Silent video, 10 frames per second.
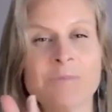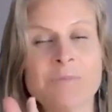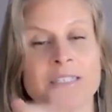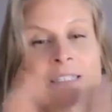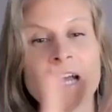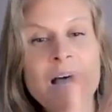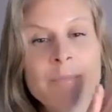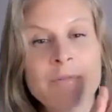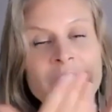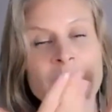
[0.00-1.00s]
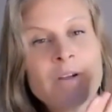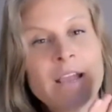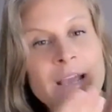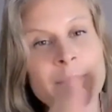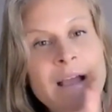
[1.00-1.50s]
please stop and flip your
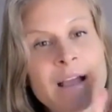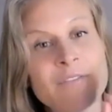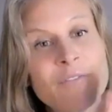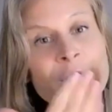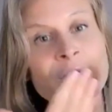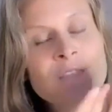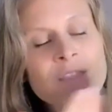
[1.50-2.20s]
hand back and forth